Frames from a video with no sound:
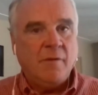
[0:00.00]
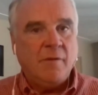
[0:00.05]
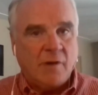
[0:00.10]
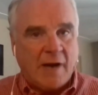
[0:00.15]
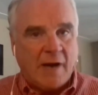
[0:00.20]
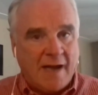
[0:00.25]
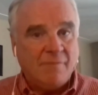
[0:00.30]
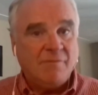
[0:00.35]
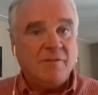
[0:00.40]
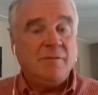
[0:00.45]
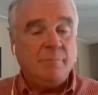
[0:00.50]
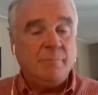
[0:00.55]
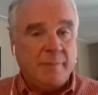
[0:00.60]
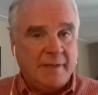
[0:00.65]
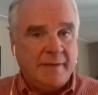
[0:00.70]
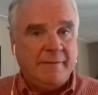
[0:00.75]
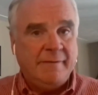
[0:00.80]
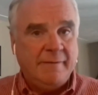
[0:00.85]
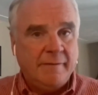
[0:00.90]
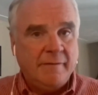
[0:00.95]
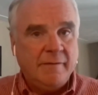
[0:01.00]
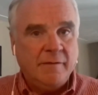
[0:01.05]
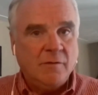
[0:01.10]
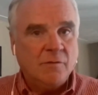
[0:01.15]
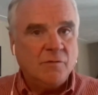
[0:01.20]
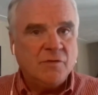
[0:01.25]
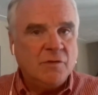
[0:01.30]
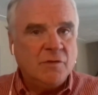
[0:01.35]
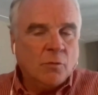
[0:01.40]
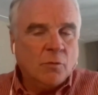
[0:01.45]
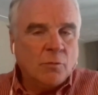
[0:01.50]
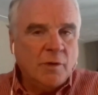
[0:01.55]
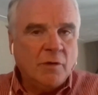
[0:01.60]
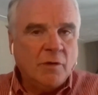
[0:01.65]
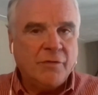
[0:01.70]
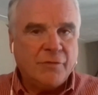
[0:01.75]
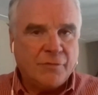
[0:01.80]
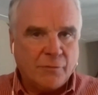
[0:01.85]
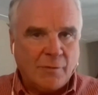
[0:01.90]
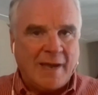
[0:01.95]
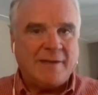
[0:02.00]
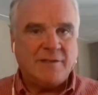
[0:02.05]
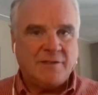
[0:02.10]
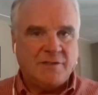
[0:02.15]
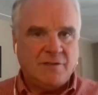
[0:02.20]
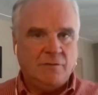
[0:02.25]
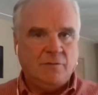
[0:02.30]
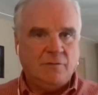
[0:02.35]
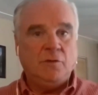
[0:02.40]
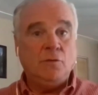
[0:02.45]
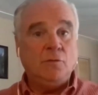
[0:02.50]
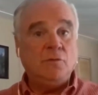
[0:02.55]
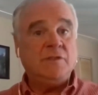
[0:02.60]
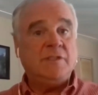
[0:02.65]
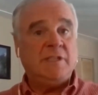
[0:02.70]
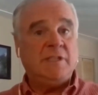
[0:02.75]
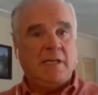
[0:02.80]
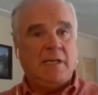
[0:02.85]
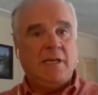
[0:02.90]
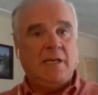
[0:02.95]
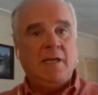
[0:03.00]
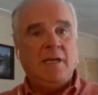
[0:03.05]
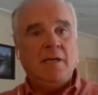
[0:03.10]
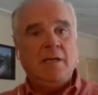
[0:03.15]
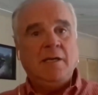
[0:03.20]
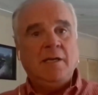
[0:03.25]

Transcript: there's no real threat to losing